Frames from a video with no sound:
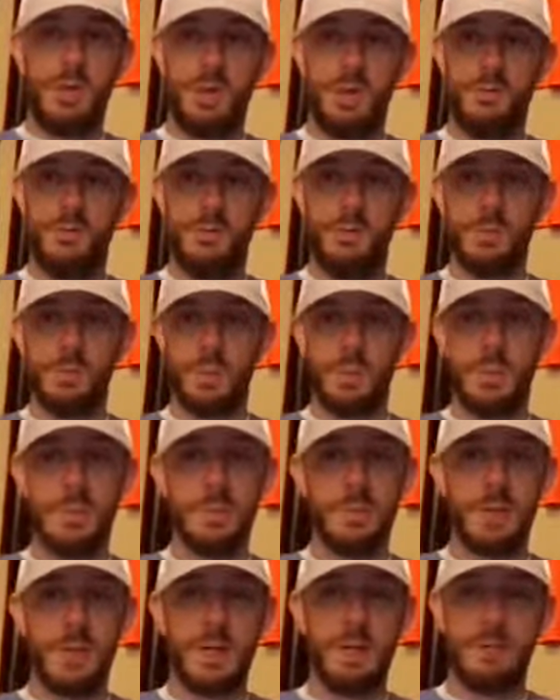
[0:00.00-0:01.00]
get a few more
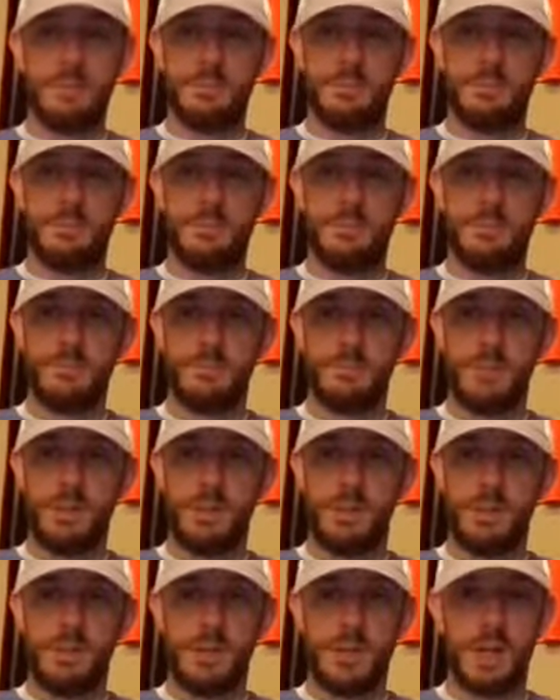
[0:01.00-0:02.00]
people out, make
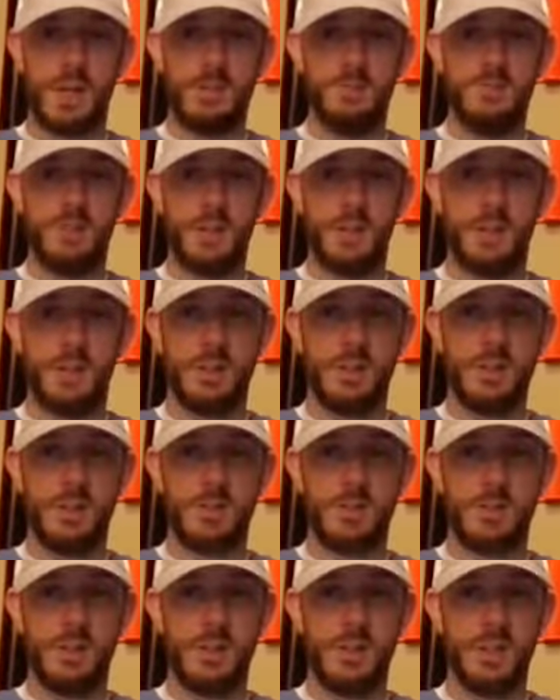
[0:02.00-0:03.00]
it kind of fun and
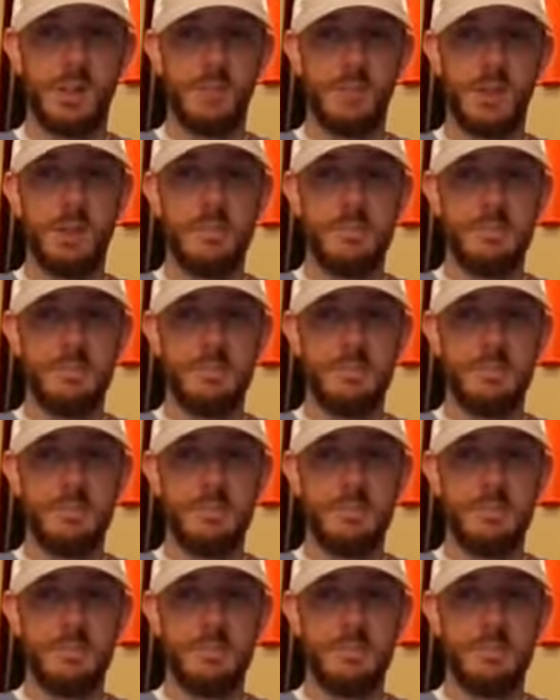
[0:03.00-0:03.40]
interesting anyway.